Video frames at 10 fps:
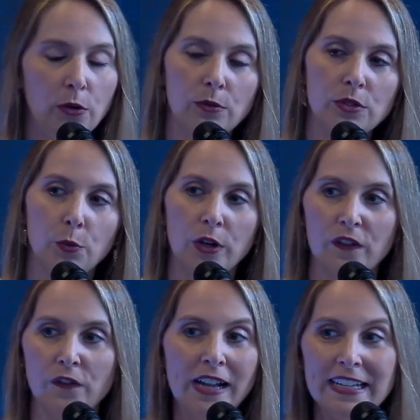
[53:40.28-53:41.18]
knows where to
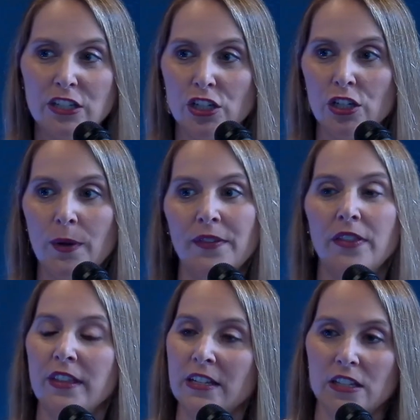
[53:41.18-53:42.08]
find you and the
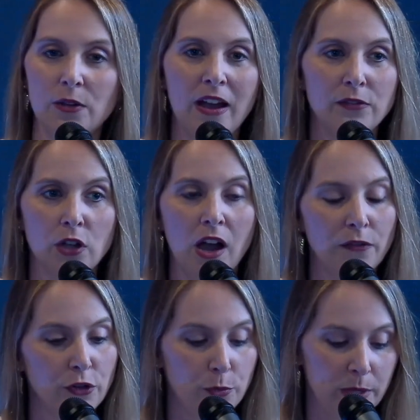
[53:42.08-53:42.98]
things that you have to
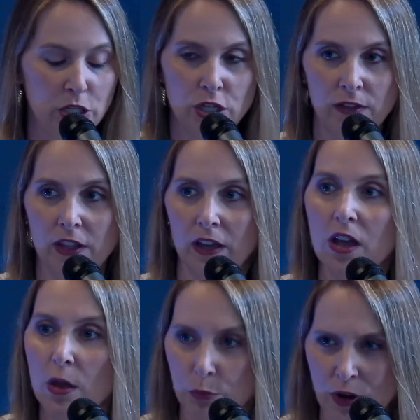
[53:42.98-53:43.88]
offer. You mentioned the
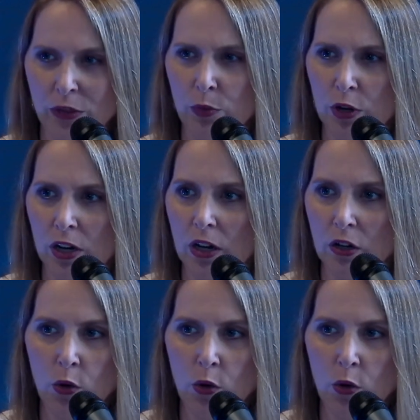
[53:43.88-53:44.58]
breathwork